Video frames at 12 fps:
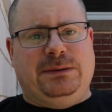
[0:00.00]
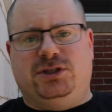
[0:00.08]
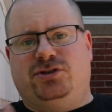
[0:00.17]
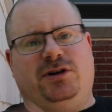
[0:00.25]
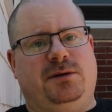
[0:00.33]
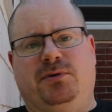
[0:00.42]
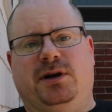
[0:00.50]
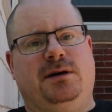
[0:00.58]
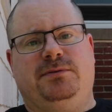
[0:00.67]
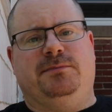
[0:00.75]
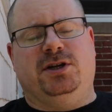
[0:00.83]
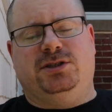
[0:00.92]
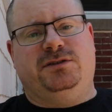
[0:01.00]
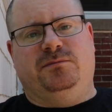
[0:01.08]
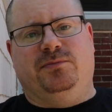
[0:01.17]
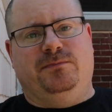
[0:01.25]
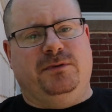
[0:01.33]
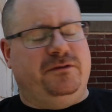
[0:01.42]
I'm just trying to burn up a bunch of
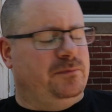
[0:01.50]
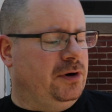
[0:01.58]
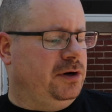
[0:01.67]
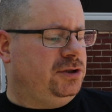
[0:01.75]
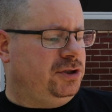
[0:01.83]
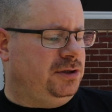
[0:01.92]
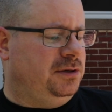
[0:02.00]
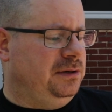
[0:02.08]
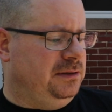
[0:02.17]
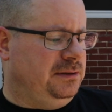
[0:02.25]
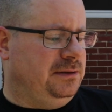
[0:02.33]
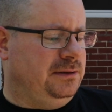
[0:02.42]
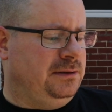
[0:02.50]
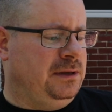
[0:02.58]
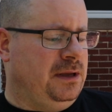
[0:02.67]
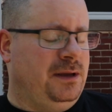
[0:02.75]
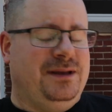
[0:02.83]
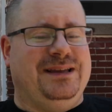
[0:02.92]
birch.
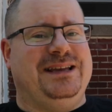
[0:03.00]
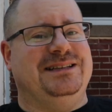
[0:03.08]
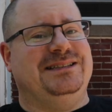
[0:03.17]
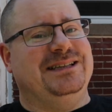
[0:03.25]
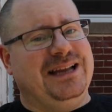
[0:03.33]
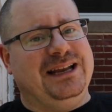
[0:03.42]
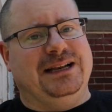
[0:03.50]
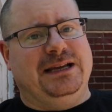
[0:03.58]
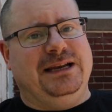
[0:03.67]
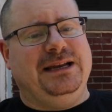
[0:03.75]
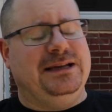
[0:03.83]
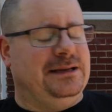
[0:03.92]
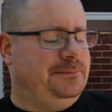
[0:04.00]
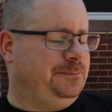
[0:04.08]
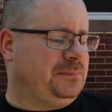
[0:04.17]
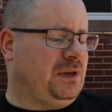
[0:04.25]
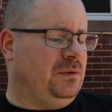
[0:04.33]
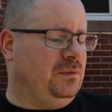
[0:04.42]
Incidentally,
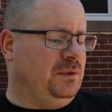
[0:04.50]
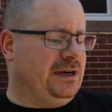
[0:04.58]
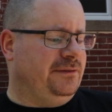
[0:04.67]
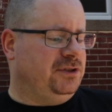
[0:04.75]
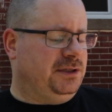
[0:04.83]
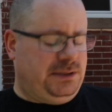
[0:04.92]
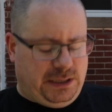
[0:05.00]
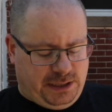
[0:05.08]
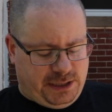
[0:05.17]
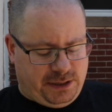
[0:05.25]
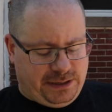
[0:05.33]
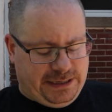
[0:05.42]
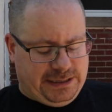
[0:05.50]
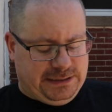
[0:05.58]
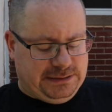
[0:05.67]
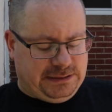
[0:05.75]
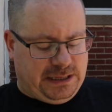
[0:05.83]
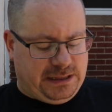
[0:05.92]
what I've just done here
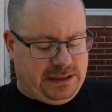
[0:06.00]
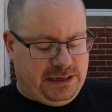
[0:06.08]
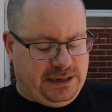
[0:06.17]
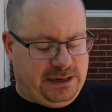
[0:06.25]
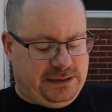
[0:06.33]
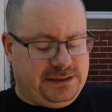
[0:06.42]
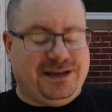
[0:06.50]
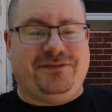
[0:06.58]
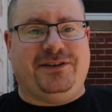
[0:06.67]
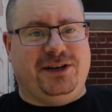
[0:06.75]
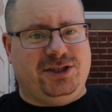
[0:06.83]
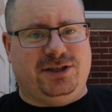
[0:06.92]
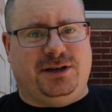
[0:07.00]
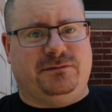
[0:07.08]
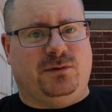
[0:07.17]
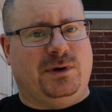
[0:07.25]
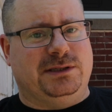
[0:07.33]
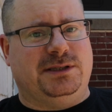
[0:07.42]
is the definition of
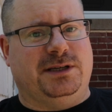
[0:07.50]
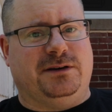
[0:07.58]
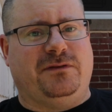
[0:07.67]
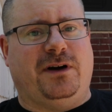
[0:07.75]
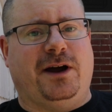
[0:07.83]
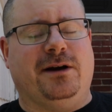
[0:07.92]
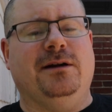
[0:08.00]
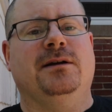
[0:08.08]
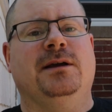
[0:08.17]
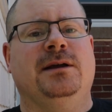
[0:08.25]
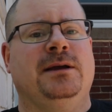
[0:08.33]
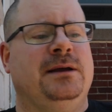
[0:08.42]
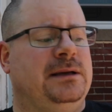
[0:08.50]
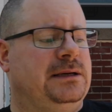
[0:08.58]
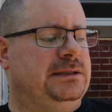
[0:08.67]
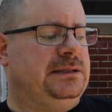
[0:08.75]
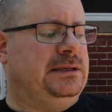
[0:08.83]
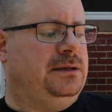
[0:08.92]
a one-stick fire,
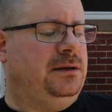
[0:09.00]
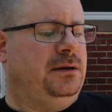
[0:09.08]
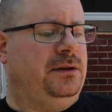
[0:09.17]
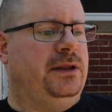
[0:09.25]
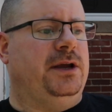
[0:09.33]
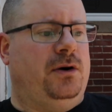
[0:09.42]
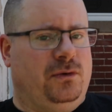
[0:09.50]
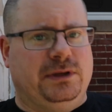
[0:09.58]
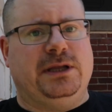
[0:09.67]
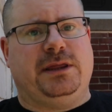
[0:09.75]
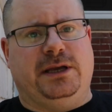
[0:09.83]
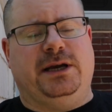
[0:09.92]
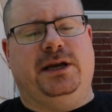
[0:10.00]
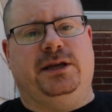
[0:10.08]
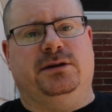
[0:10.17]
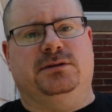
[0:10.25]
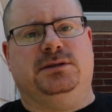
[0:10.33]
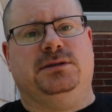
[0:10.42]
because the only thing I
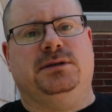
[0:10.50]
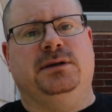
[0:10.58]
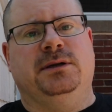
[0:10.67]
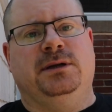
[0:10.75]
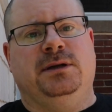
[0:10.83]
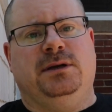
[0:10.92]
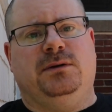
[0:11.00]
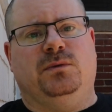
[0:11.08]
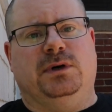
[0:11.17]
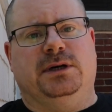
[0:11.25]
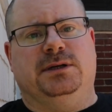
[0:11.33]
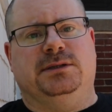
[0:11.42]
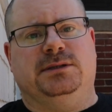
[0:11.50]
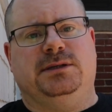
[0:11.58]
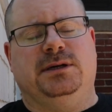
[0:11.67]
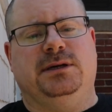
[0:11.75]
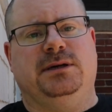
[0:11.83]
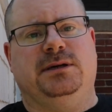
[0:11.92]
used was
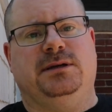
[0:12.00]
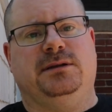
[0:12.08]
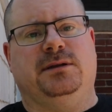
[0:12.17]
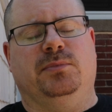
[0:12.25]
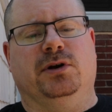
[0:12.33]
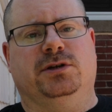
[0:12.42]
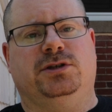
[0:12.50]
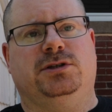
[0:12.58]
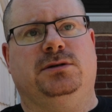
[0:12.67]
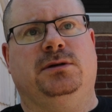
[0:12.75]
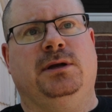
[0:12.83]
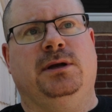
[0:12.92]
the birch.